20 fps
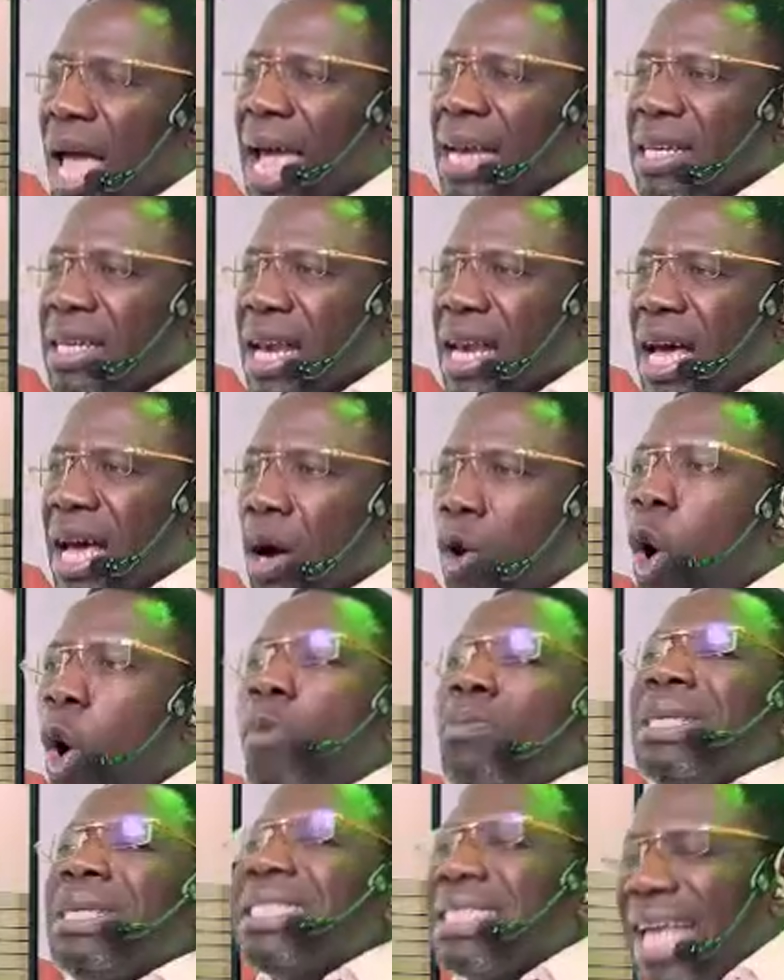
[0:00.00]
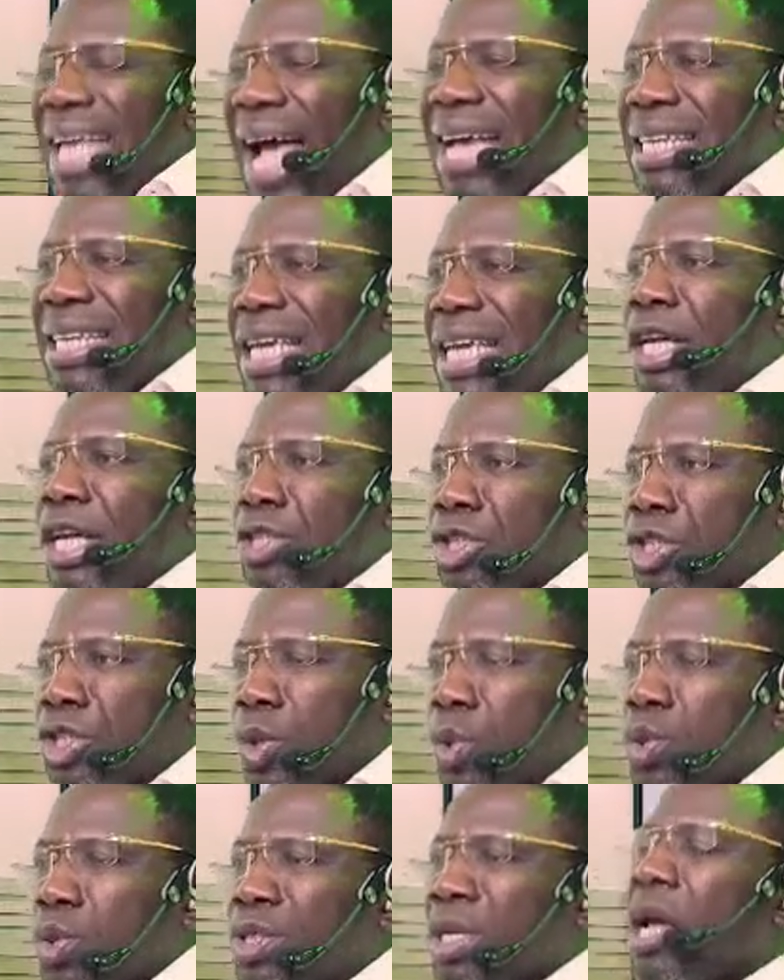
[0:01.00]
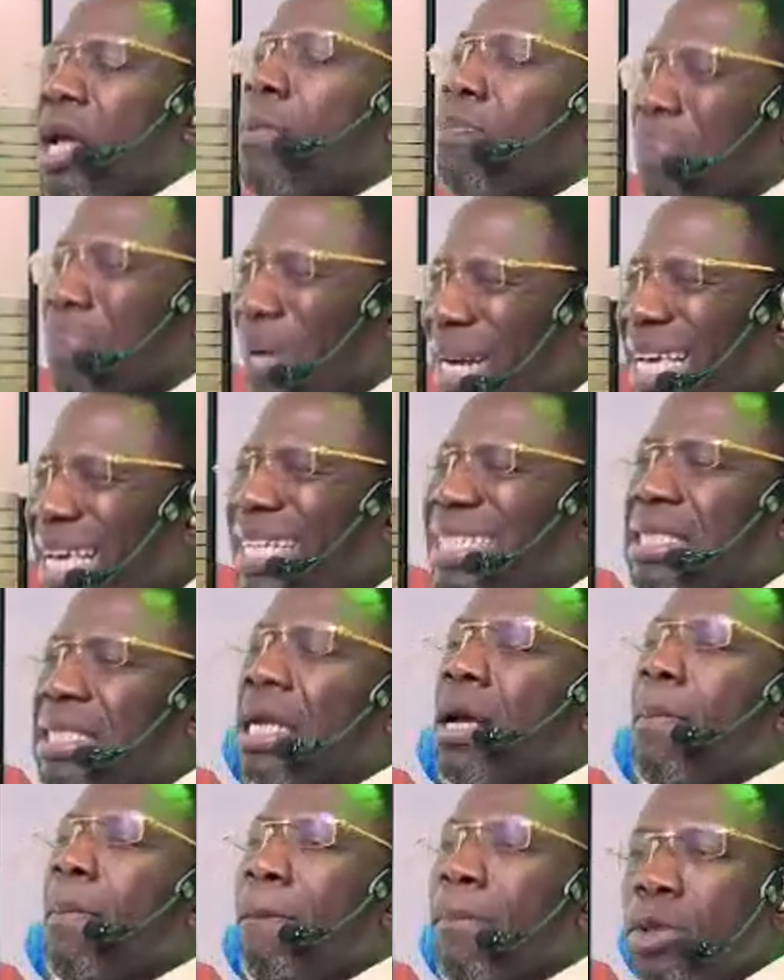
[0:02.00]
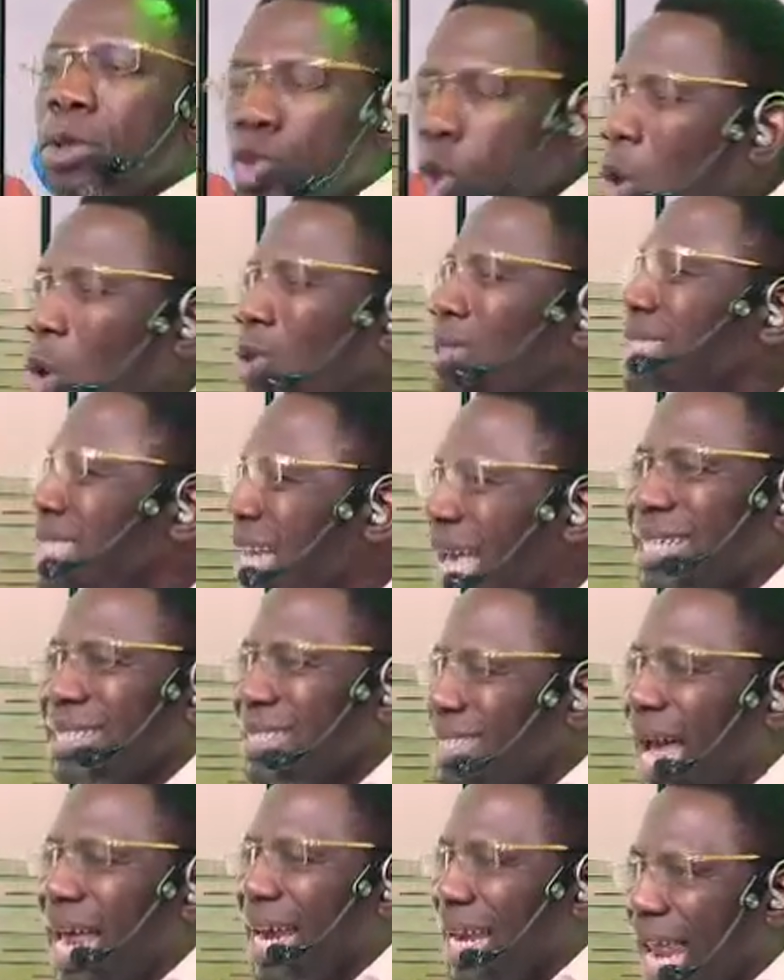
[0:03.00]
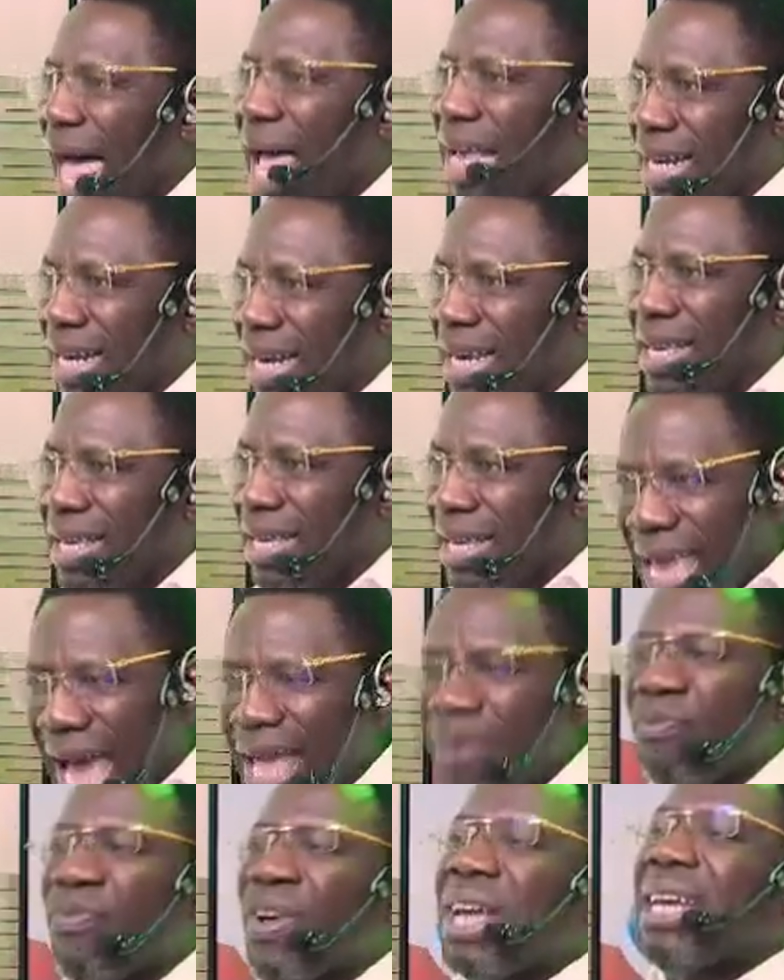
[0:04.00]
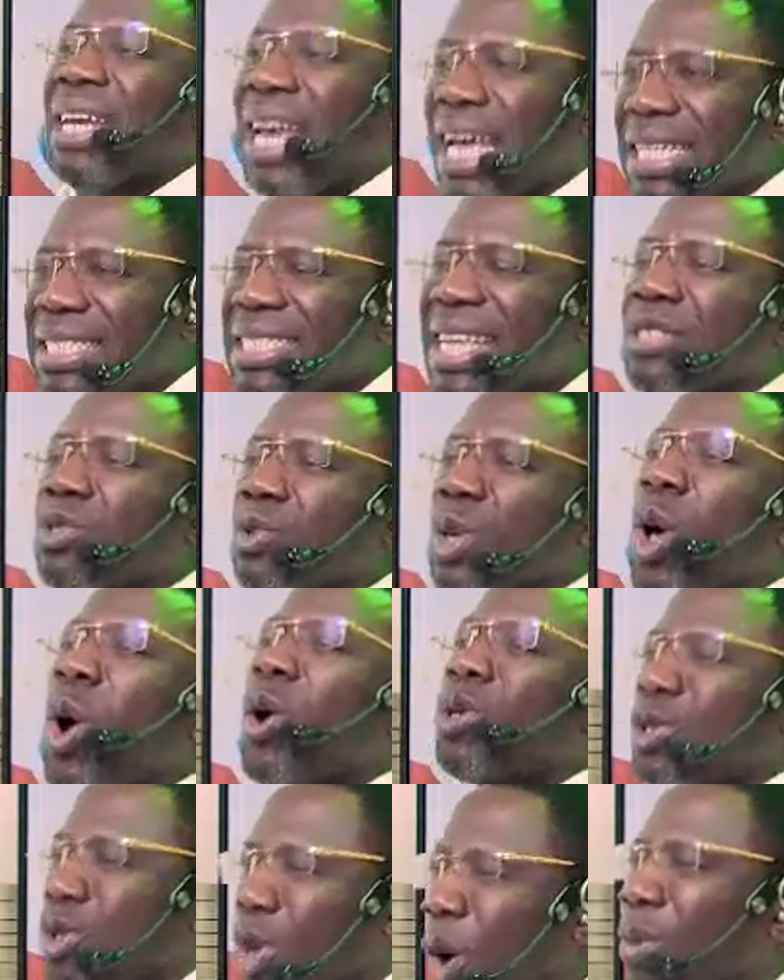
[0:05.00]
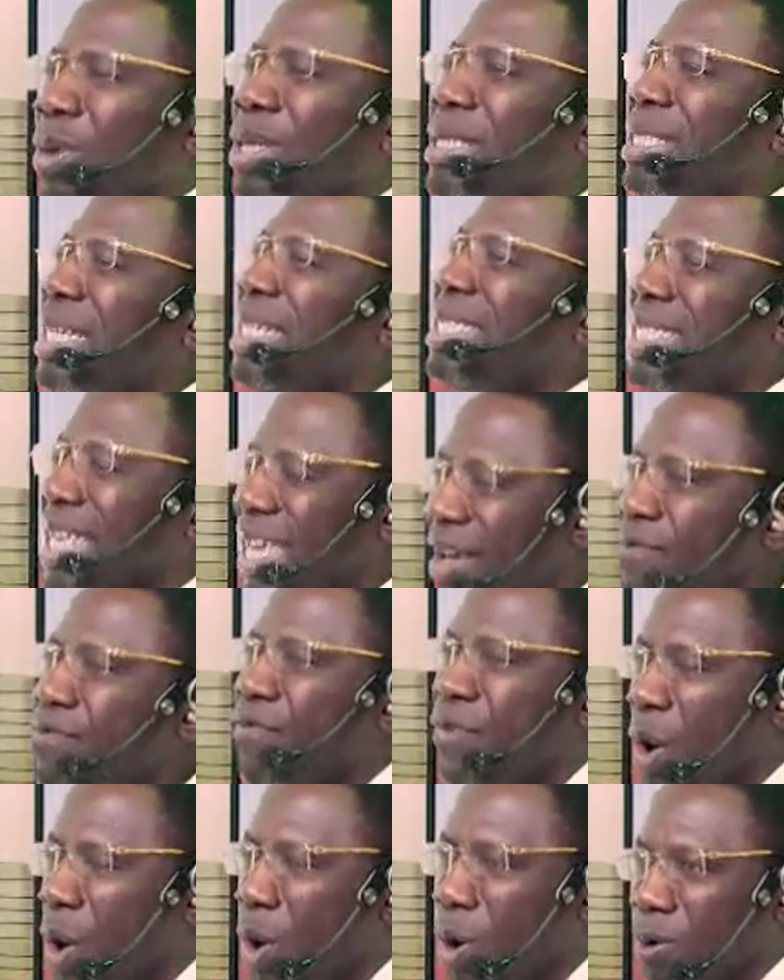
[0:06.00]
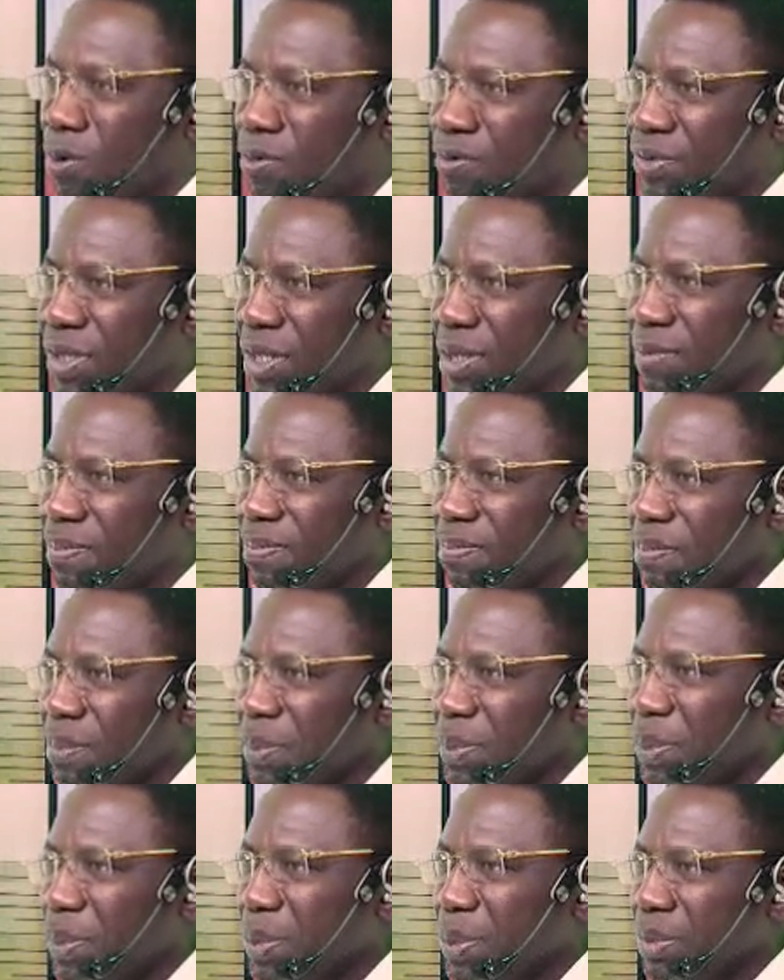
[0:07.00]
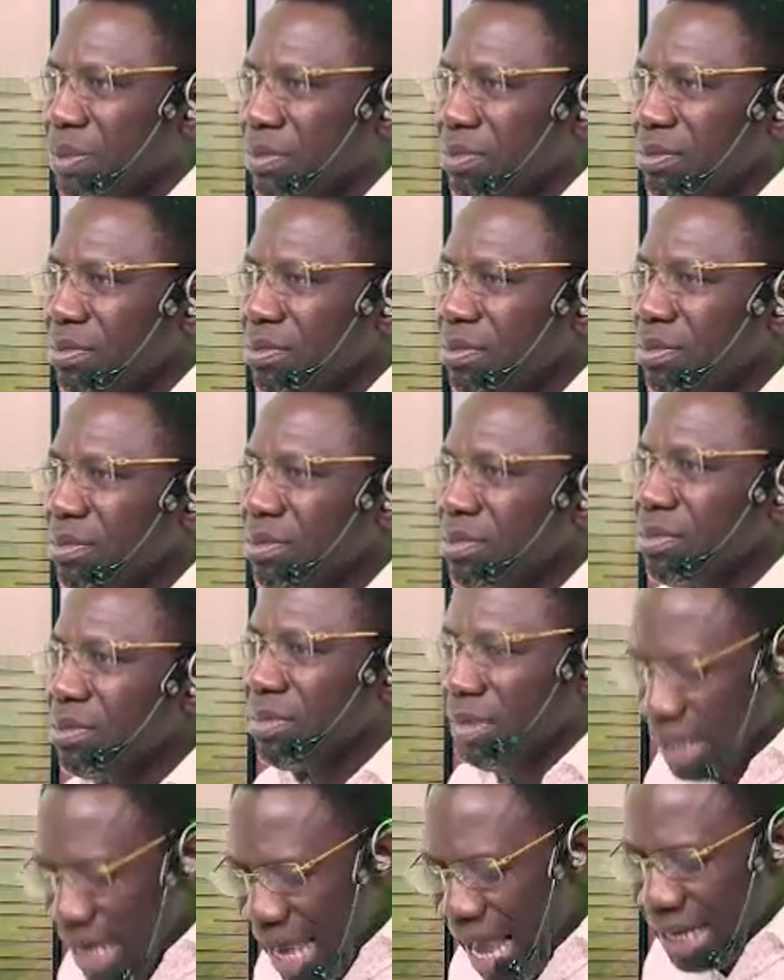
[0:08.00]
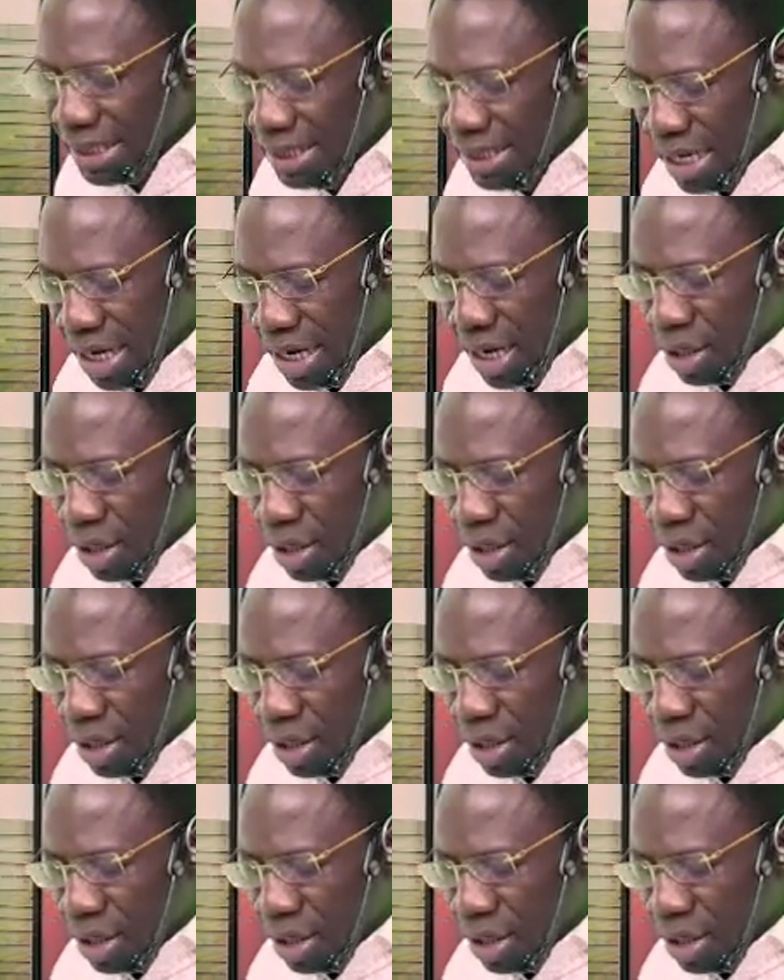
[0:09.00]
and homicide issues, please don't take that lightly. Get the necessary authorities involved. Yes,